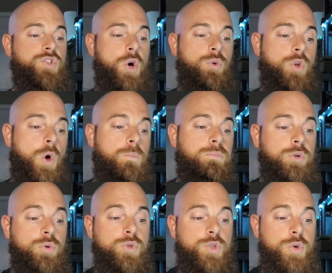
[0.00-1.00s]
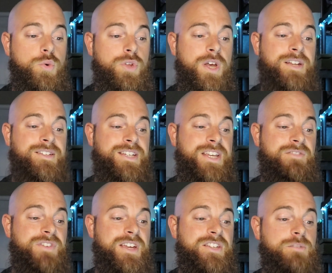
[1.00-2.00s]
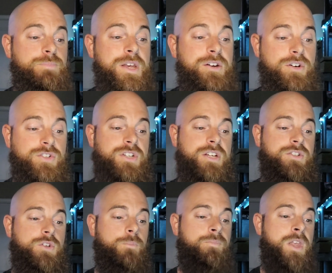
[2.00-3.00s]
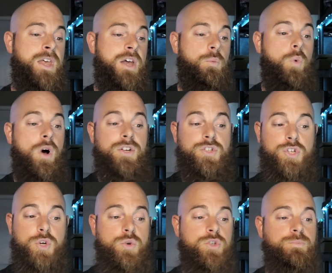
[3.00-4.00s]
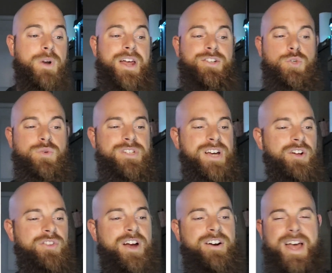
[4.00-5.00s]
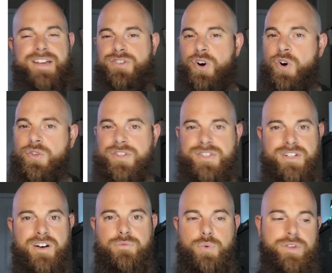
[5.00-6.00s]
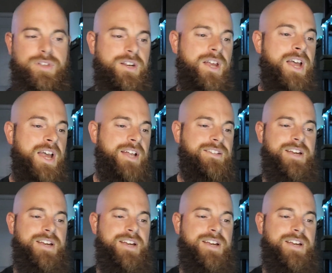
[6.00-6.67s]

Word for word: Solo Bluetooth TV speaker system. It was used, but as you can tell there, it has all this stuff with it. It's